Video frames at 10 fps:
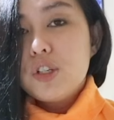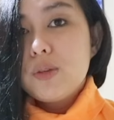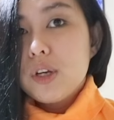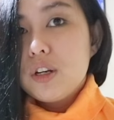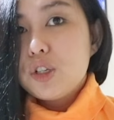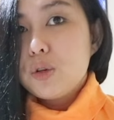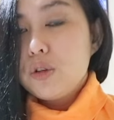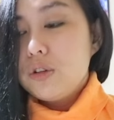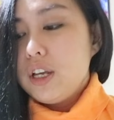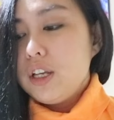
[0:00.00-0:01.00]
which I'm gonna show
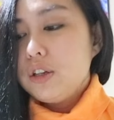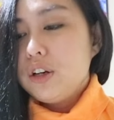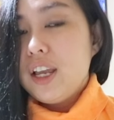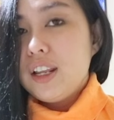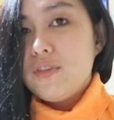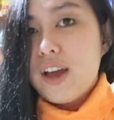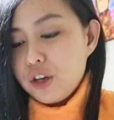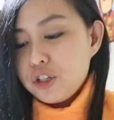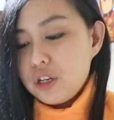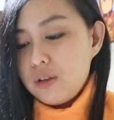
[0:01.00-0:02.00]
you later, and I've
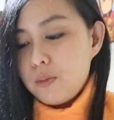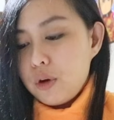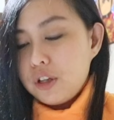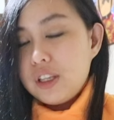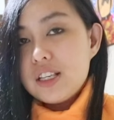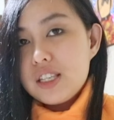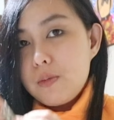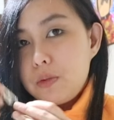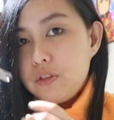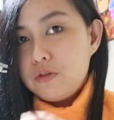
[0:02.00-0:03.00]
actually bought a
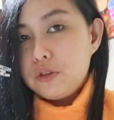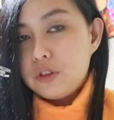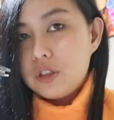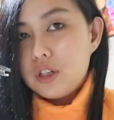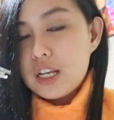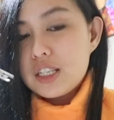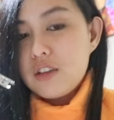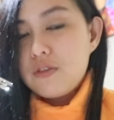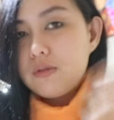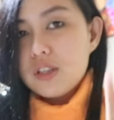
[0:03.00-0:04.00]
separate footer
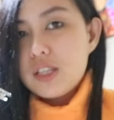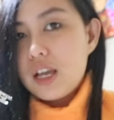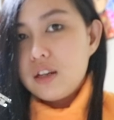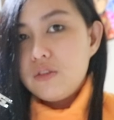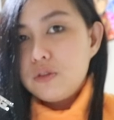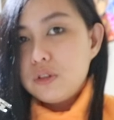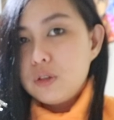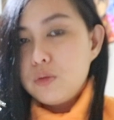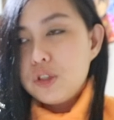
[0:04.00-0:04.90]
aside from the standard footer,